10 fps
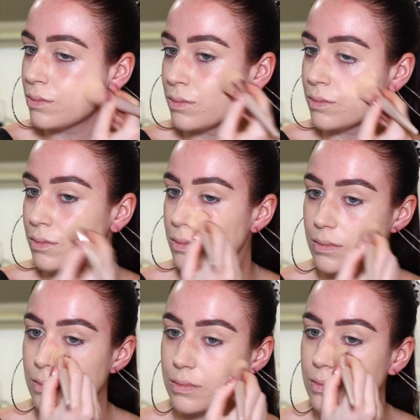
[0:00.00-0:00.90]

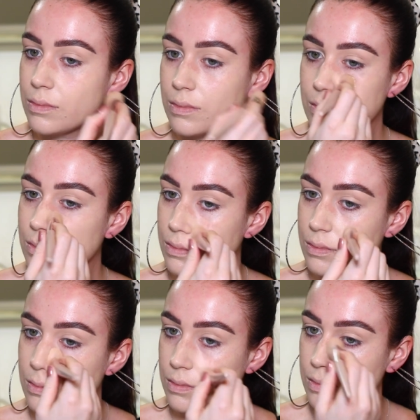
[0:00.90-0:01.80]

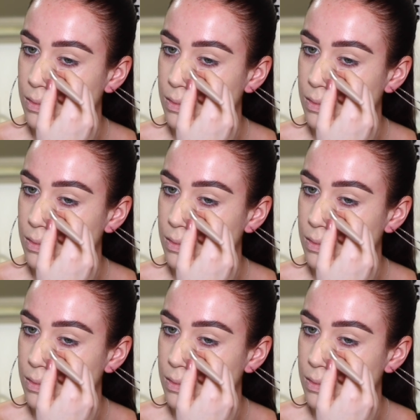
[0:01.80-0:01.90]
(silence)